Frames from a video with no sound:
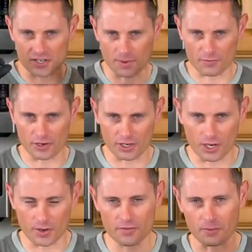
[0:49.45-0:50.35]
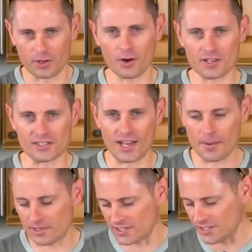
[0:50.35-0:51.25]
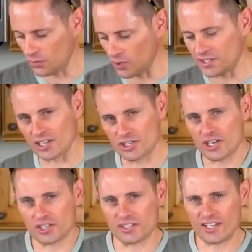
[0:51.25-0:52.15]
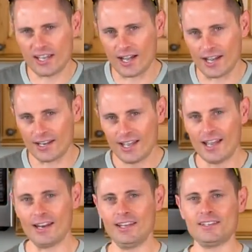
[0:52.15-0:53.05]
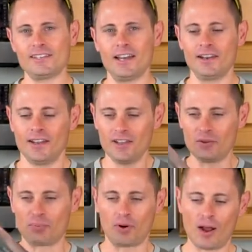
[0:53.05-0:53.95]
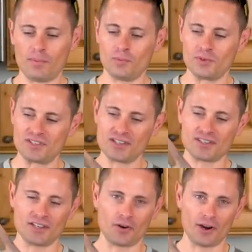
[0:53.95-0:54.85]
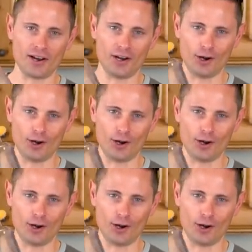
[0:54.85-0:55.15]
out to my friend Cody from Cody's Lab to see what suggestions he had, and he said, the problem was this thing right